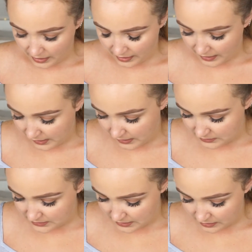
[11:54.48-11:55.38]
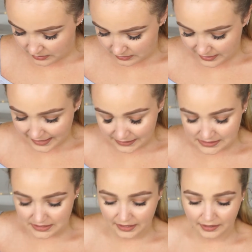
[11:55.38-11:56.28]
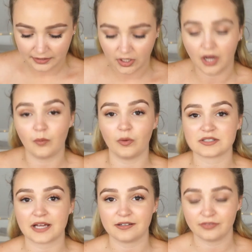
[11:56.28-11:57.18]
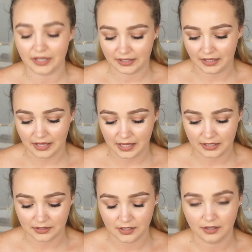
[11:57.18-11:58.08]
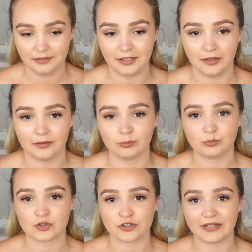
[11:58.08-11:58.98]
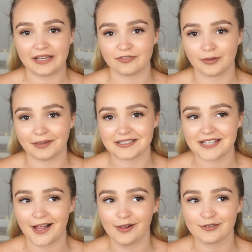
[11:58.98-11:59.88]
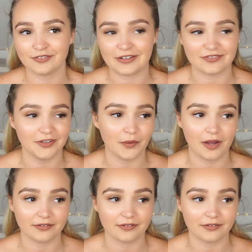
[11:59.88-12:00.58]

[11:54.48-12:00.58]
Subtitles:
And the next thing I got was kind of like a little treat for myself, even though I